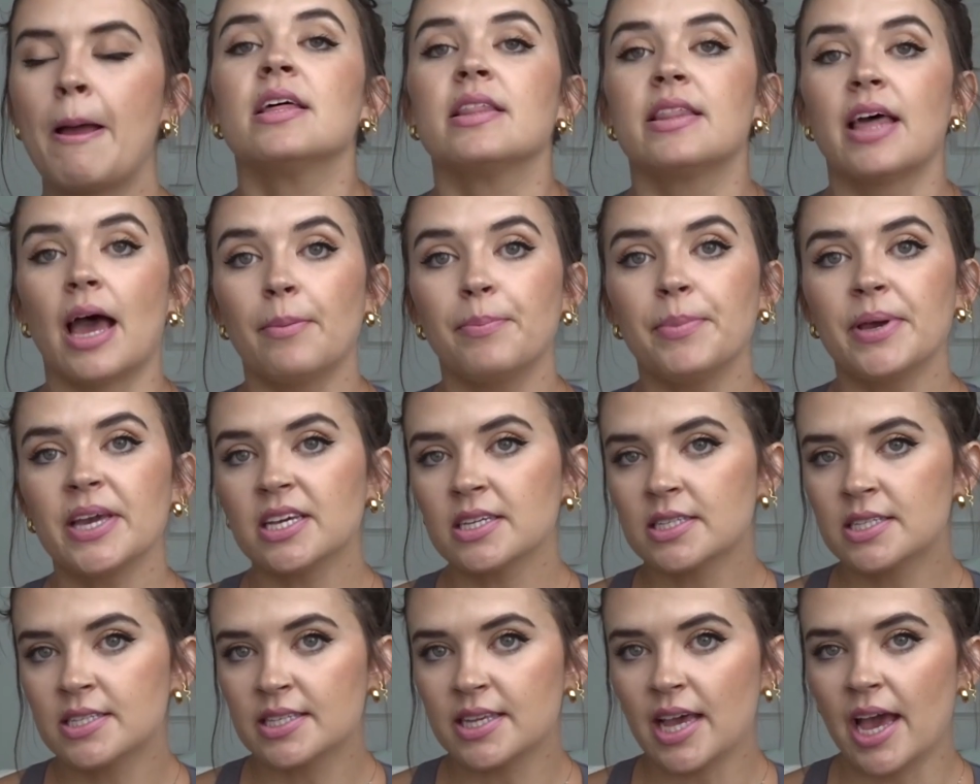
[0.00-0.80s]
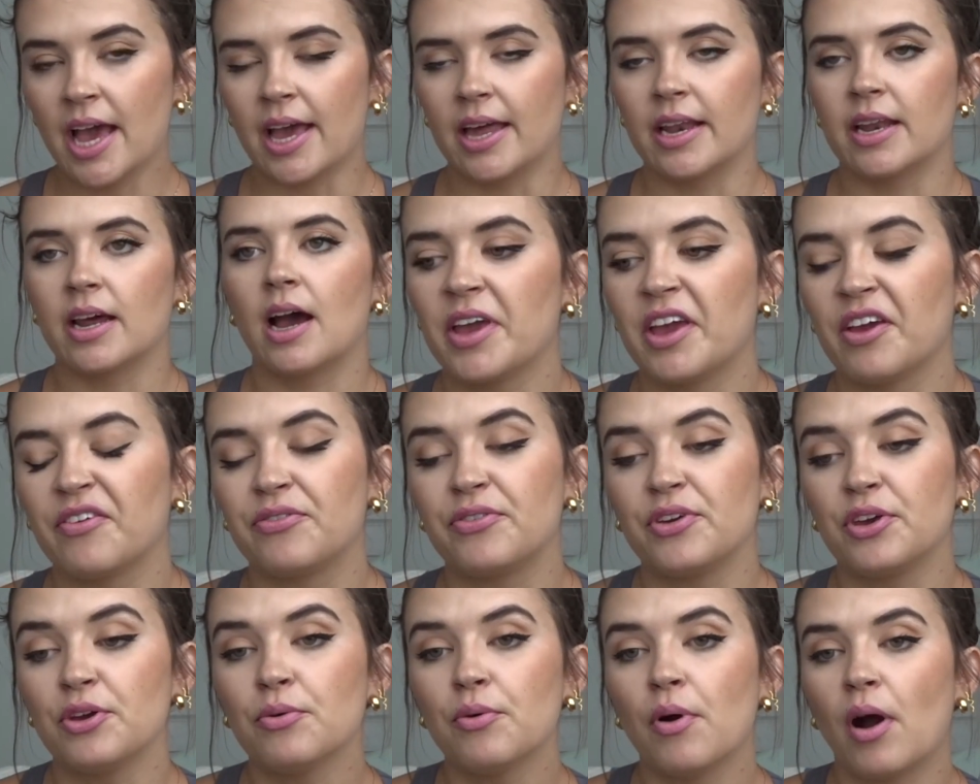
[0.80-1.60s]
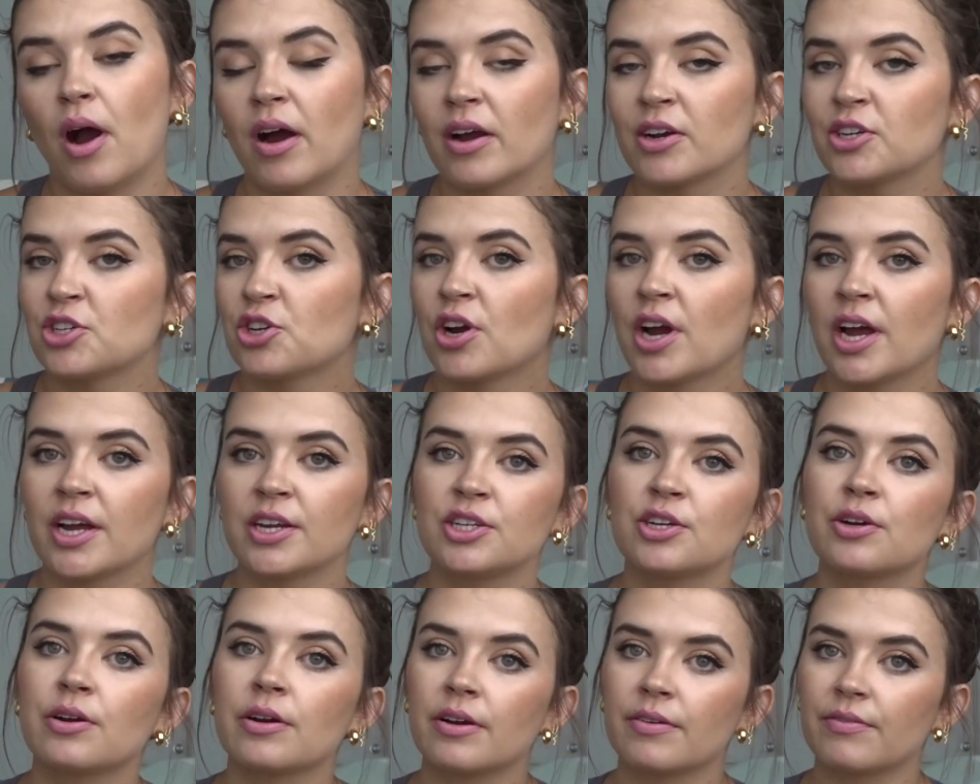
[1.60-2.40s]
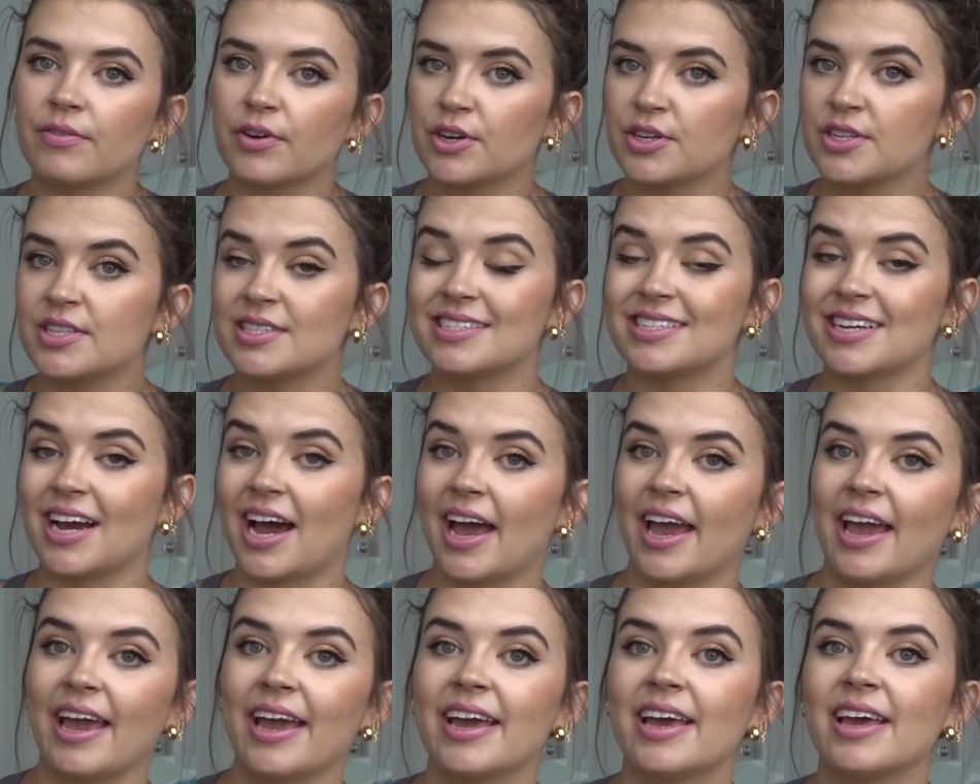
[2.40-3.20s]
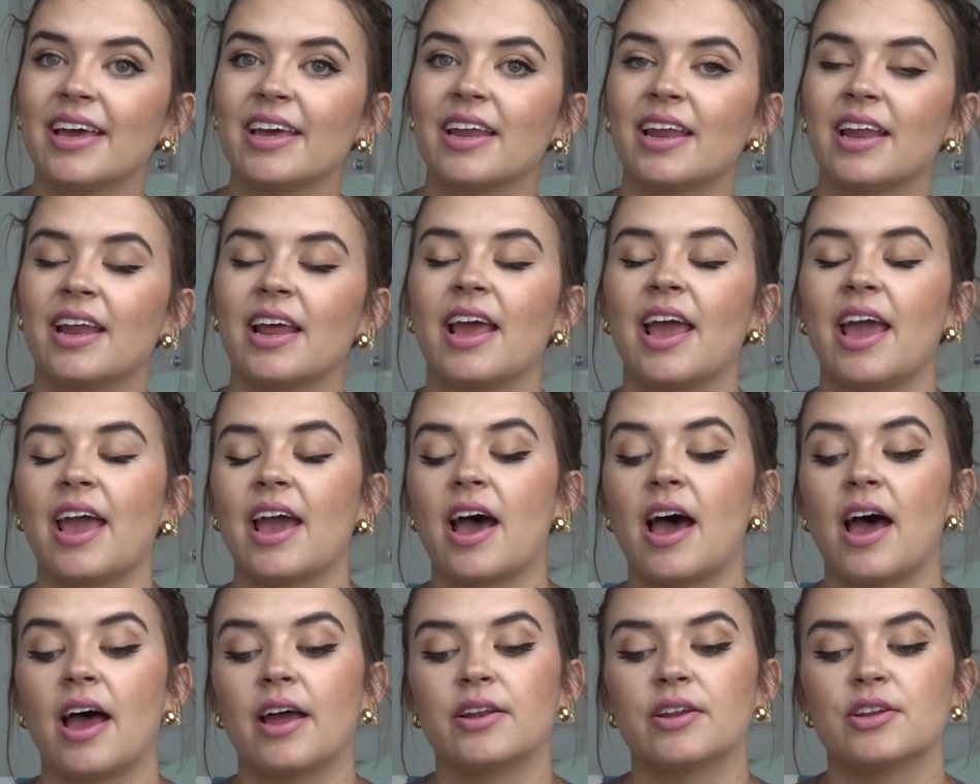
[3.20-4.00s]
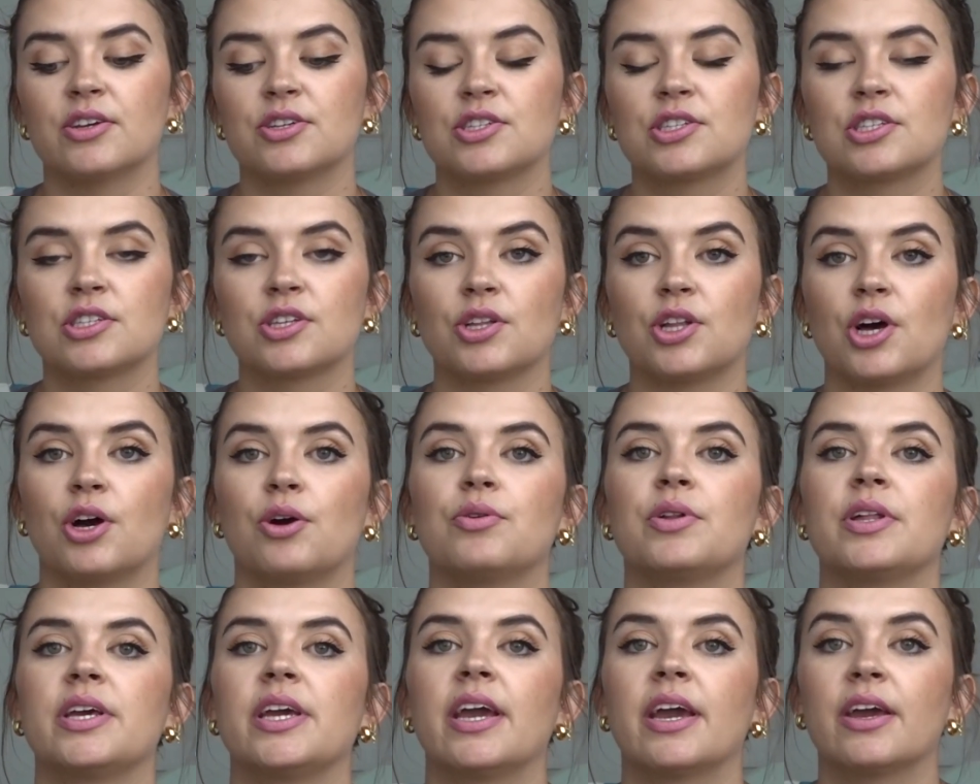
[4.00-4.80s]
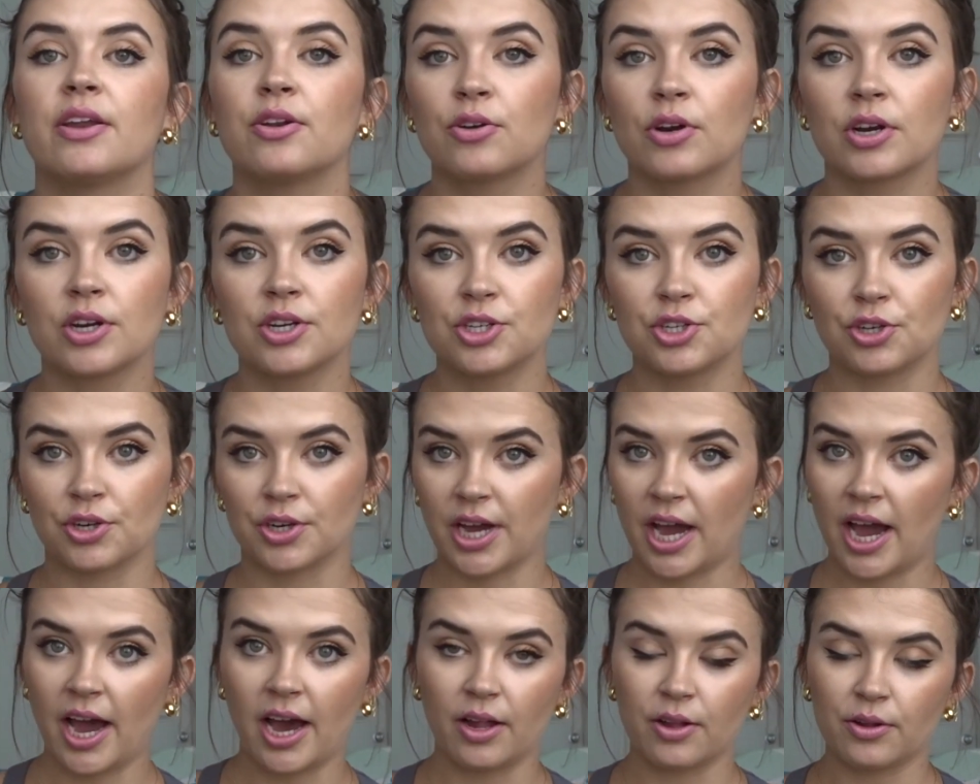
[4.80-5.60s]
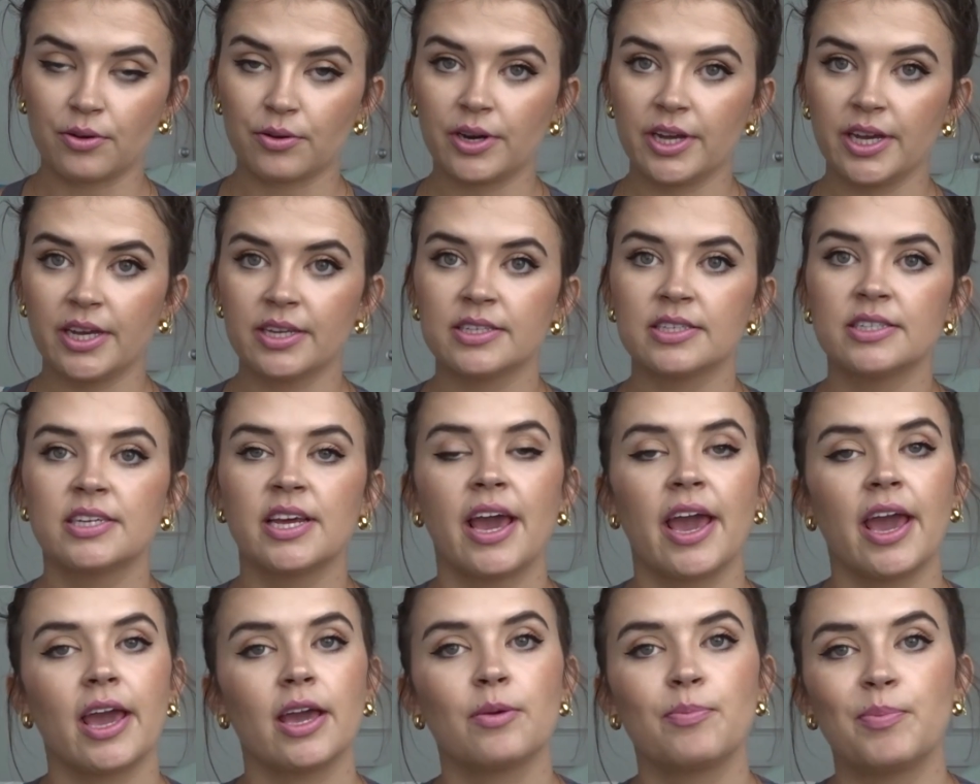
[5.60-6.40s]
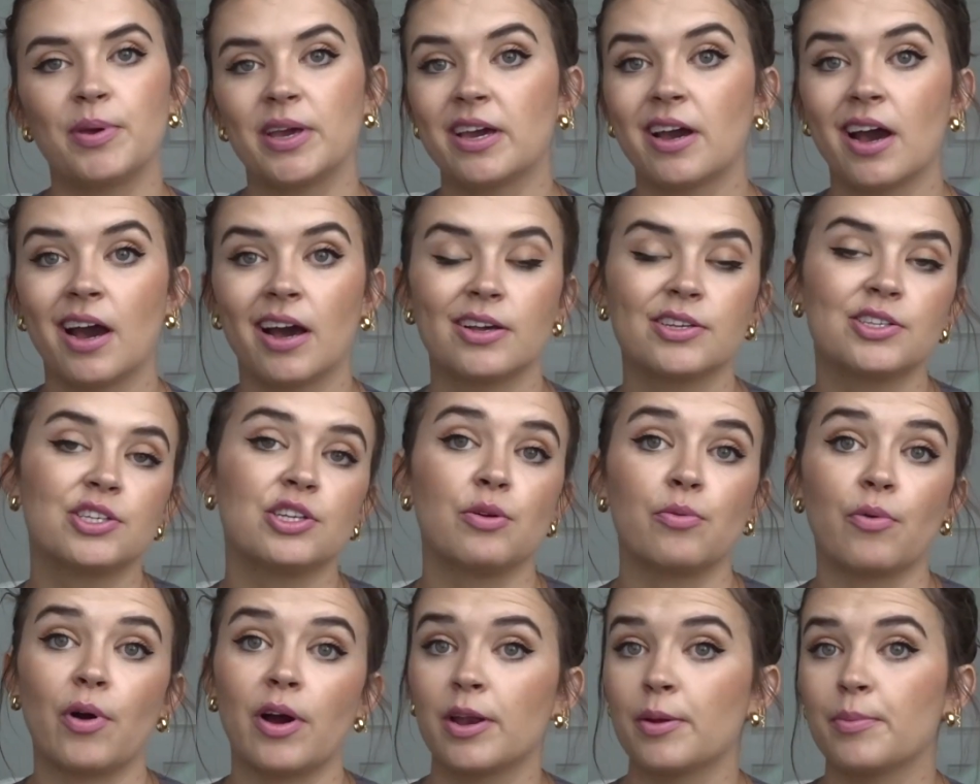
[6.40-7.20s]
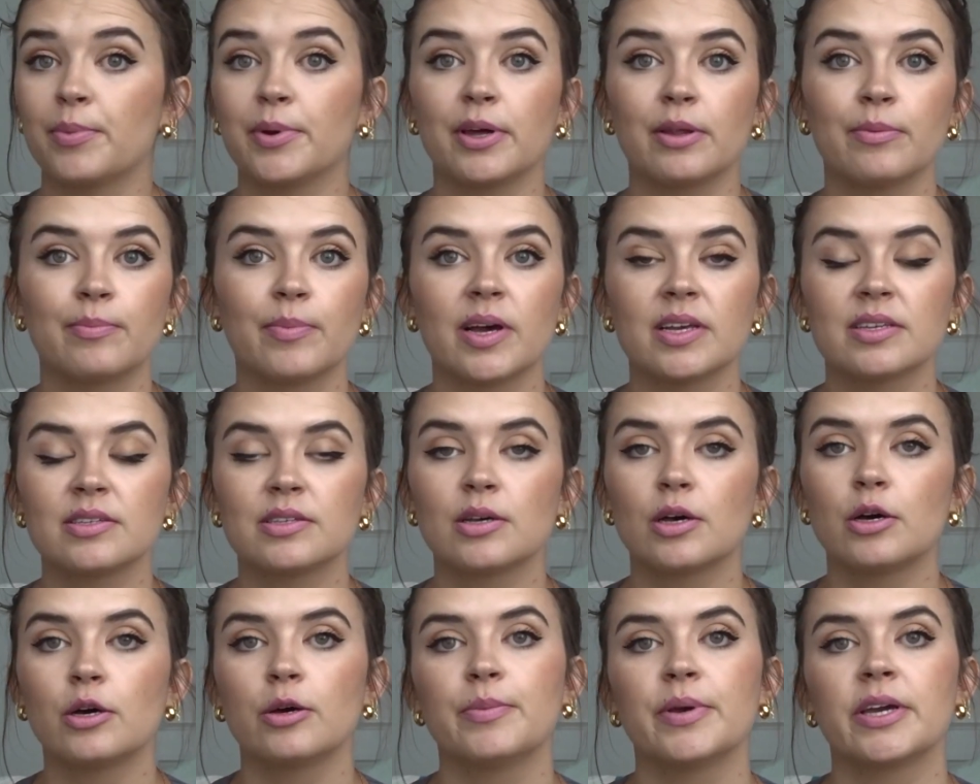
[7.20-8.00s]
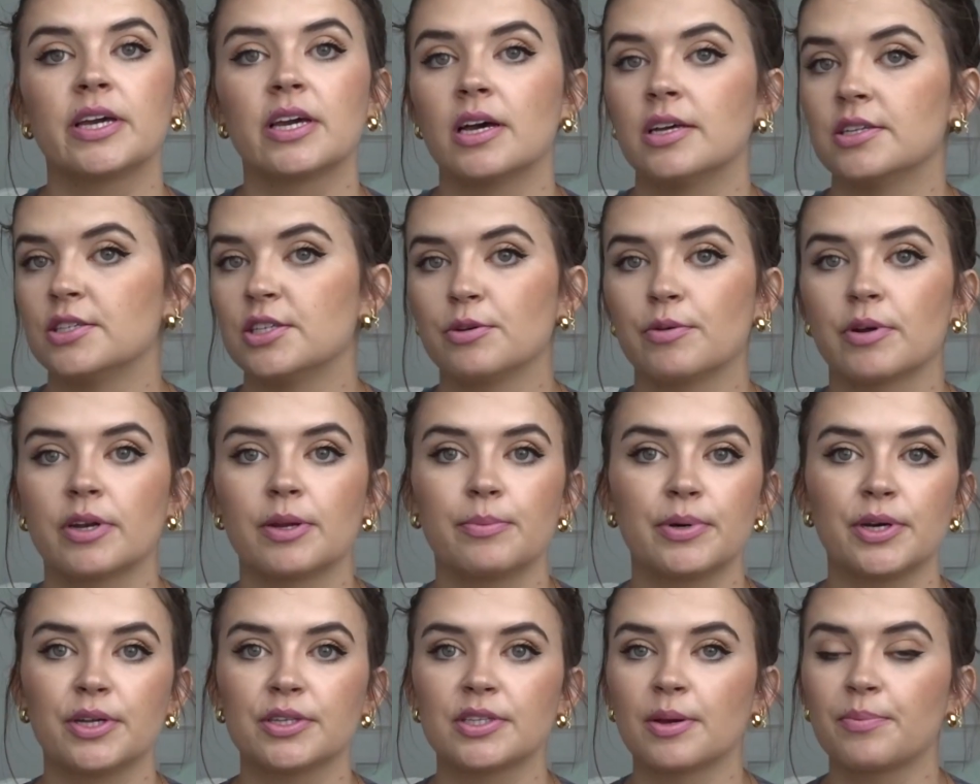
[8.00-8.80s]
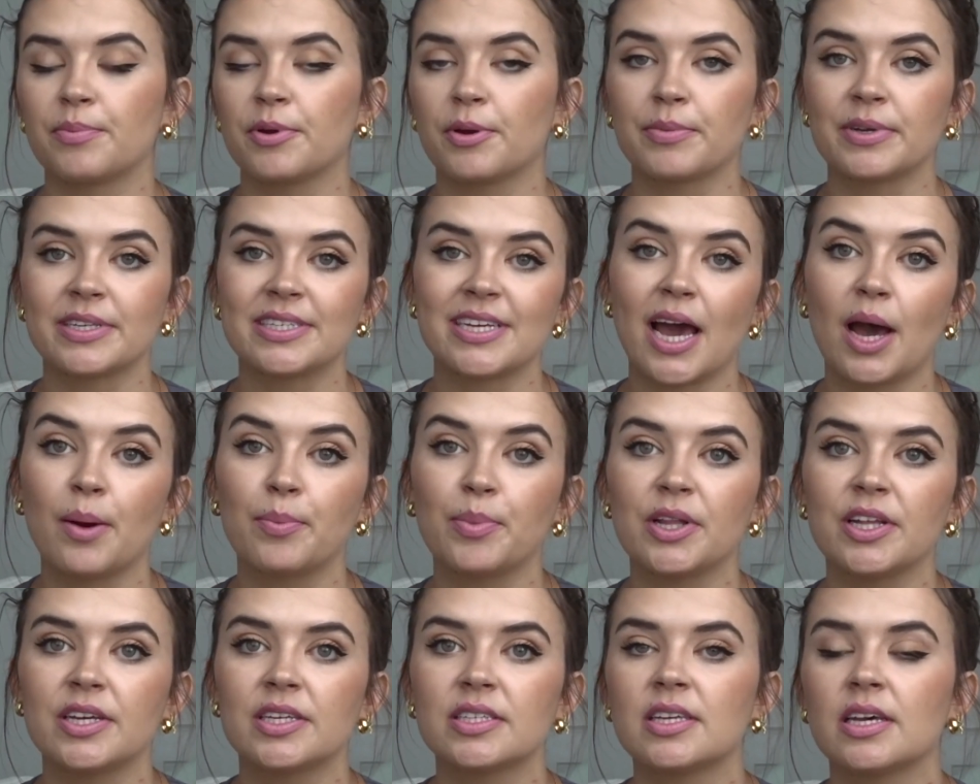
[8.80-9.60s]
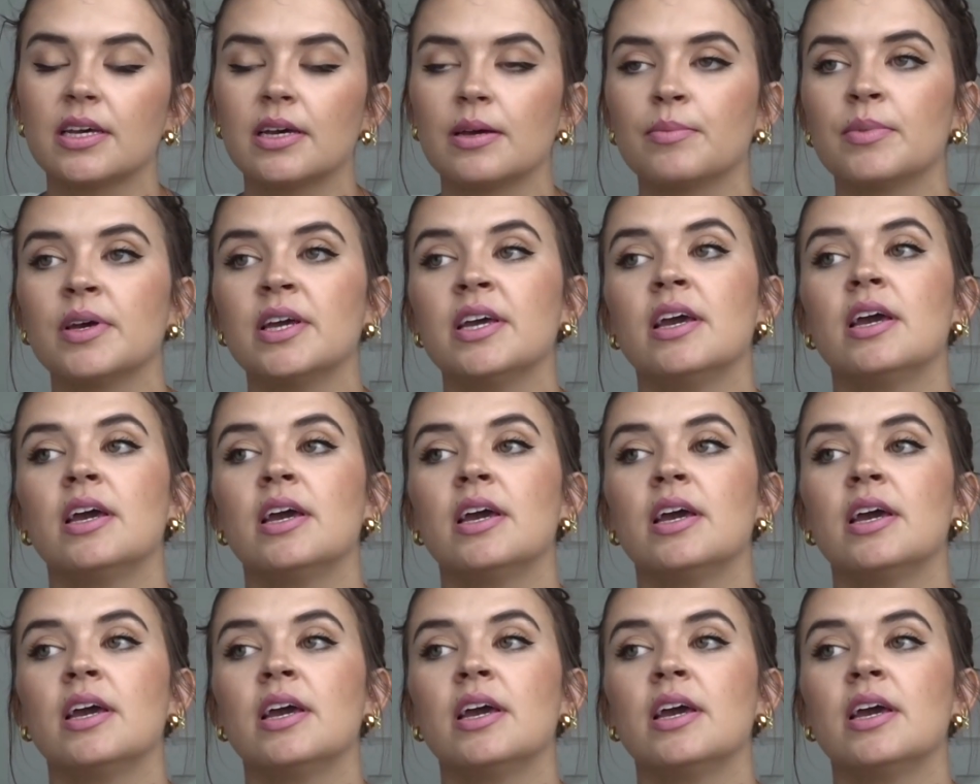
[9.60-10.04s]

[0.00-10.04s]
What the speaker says: That being said, if you are trying to reverse diet and slowly increase your calorie intake because you want to build muscle, because you want to build up your metabolism,